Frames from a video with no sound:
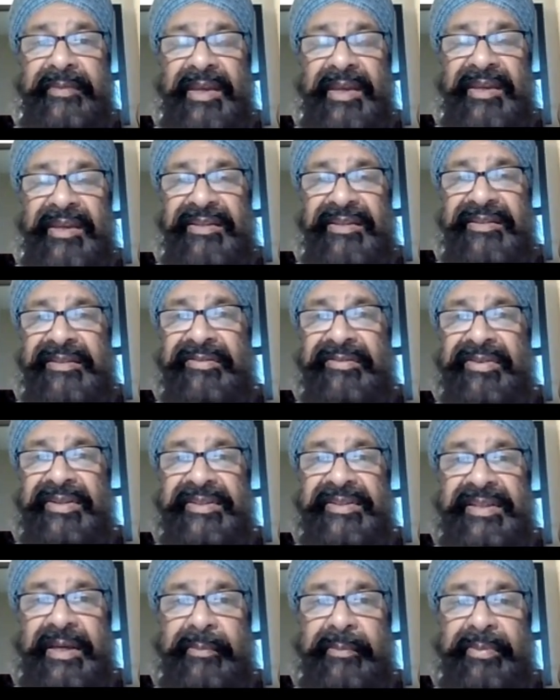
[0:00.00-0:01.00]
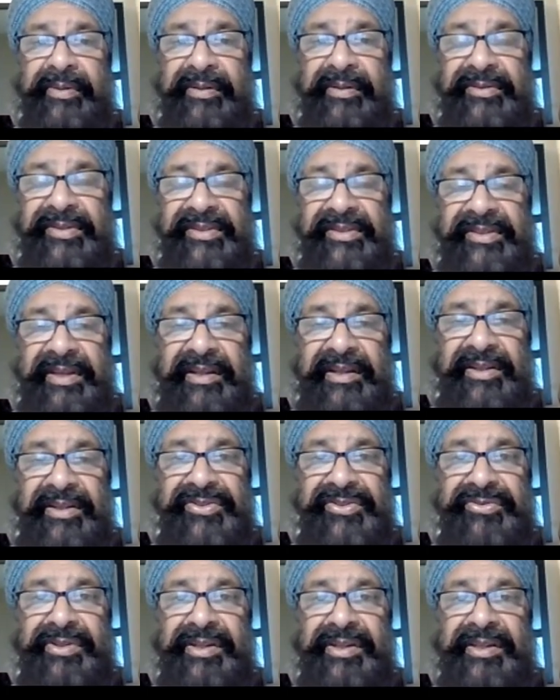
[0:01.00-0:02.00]
Here's another example just to
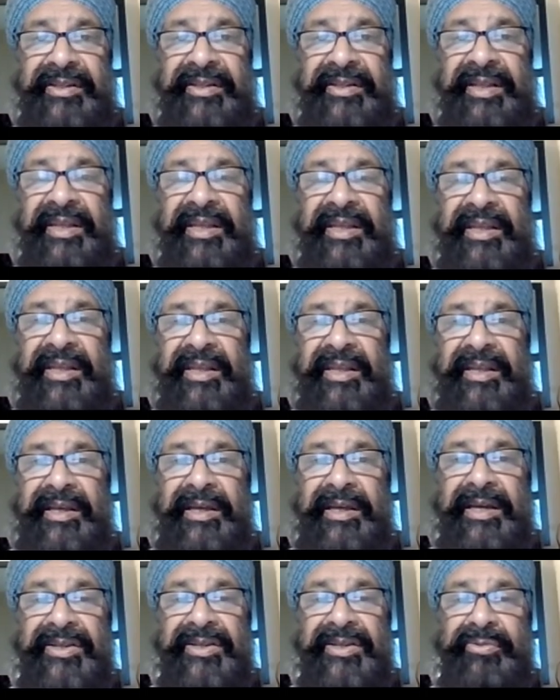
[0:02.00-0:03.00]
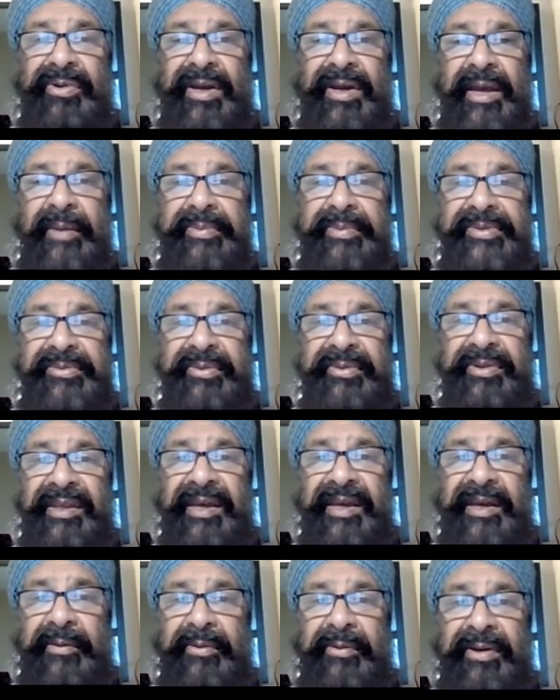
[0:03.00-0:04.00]
illustrate actually what happens with the
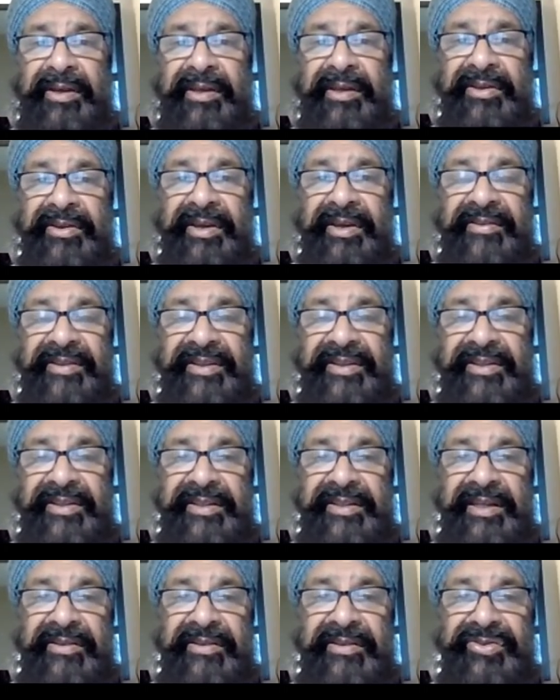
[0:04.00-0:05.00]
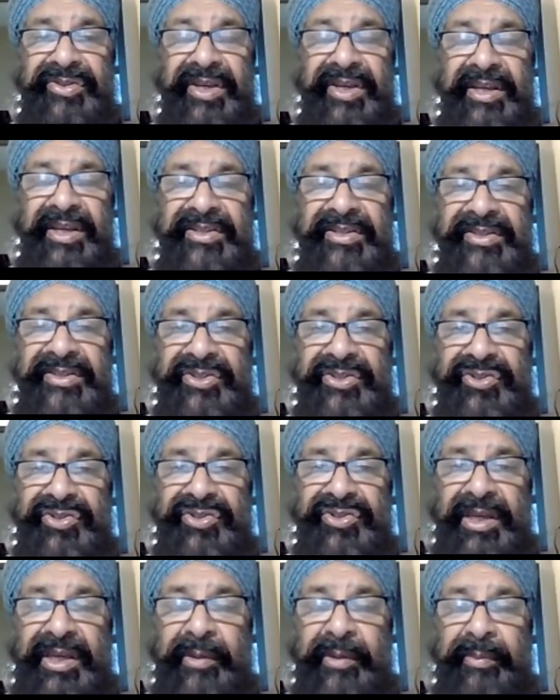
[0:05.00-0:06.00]
airway. You get these kind of changes in
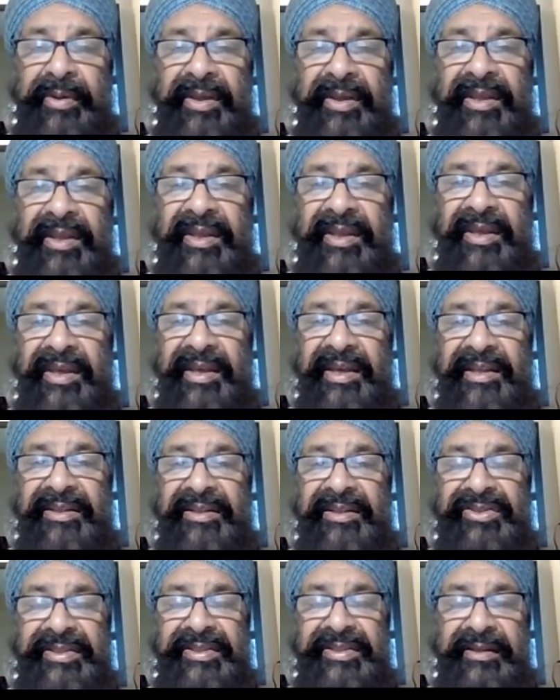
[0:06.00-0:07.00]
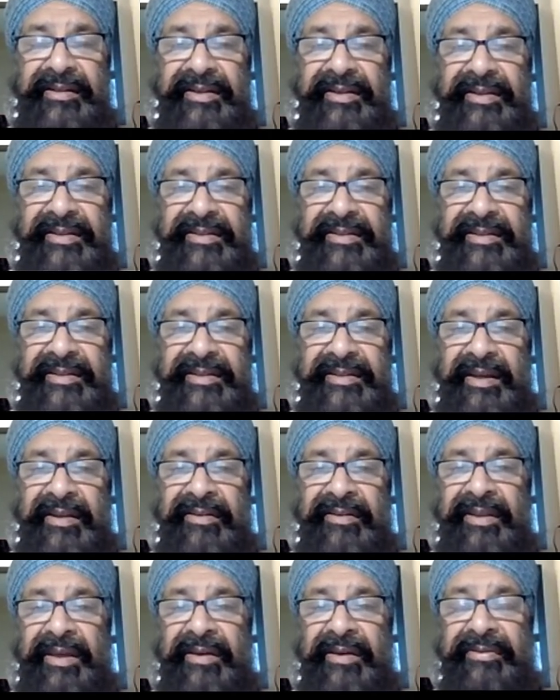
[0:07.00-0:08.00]
shape and size,
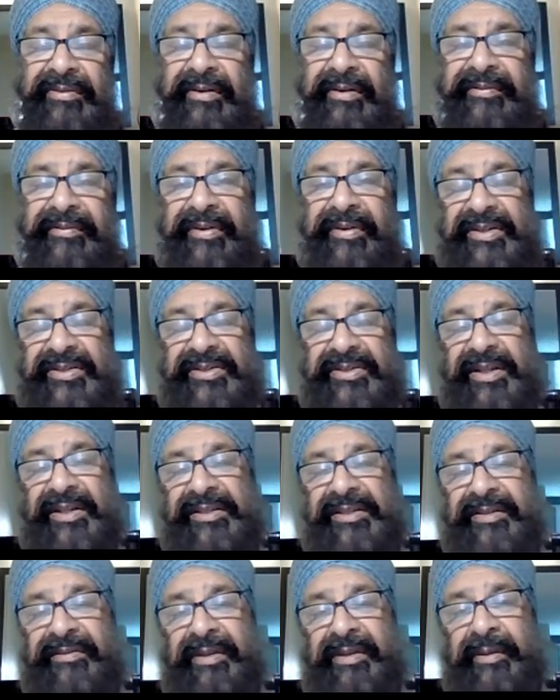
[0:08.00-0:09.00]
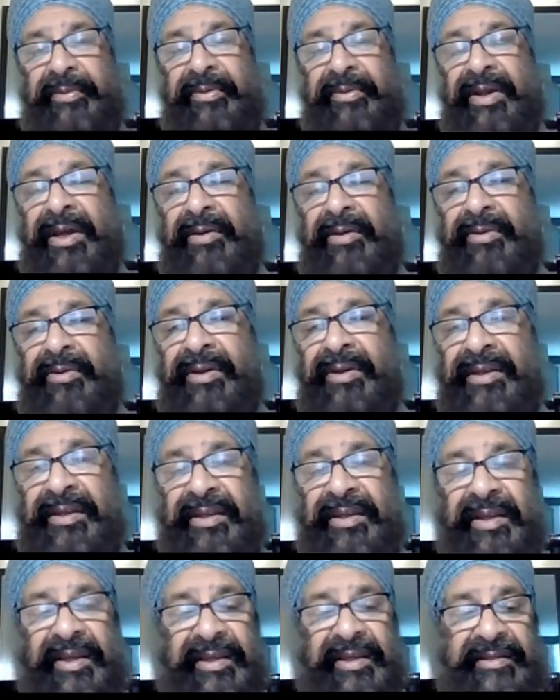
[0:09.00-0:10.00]
and therefore functionality of the upper
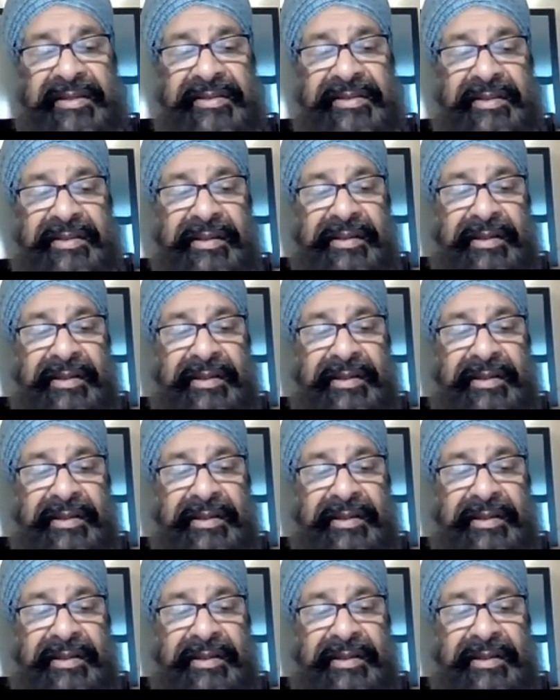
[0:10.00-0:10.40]
airway is